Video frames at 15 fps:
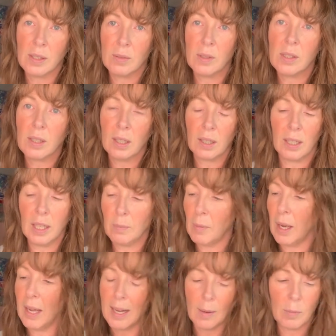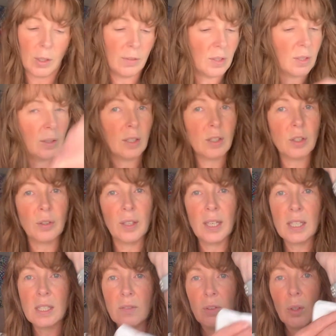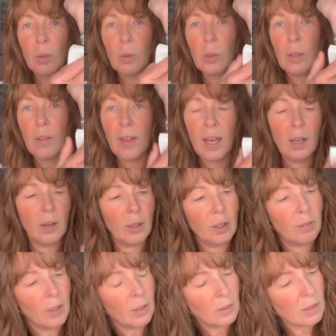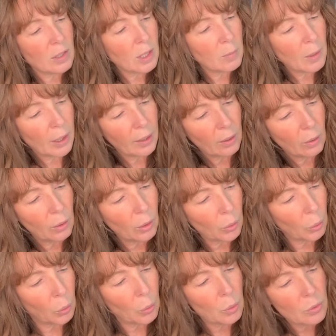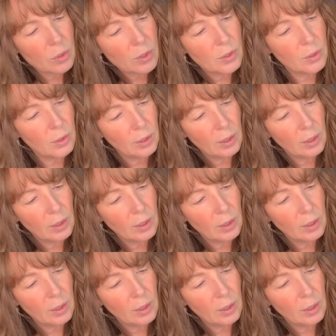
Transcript: So I'm just going to clean my arm off so I don't transfer all of that over onto my clothes.